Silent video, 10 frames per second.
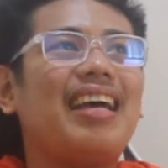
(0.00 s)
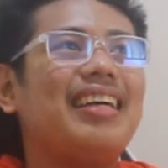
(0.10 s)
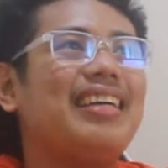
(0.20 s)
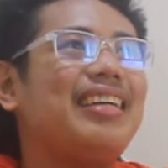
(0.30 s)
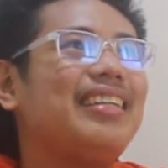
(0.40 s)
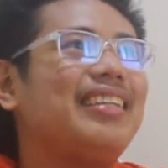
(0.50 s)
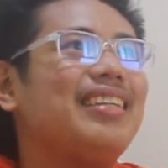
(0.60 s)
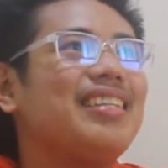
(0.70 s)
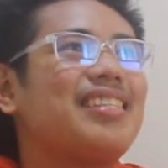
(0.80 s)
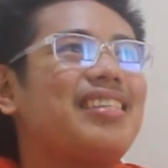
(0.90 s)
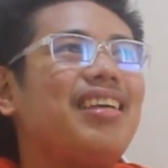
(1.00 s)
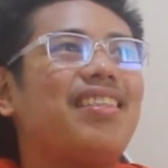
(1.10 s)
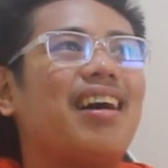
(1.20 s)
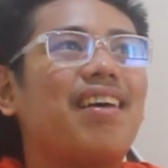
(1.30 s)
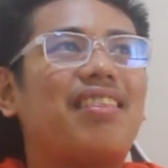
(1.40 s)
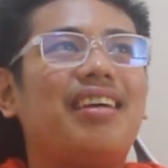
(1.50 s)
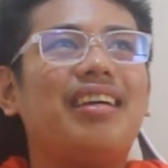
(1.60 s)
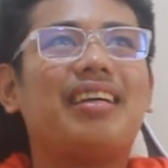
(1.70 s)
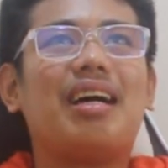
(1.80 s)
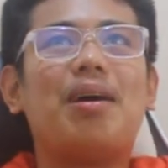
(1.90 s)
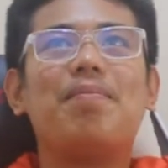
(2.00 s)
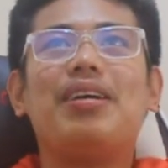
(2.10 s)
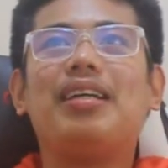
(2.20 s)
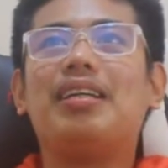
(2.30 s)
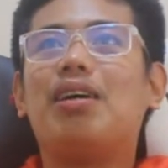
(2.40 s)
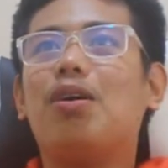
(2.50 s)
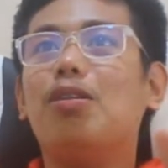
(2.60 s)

I didn't see that thing coming na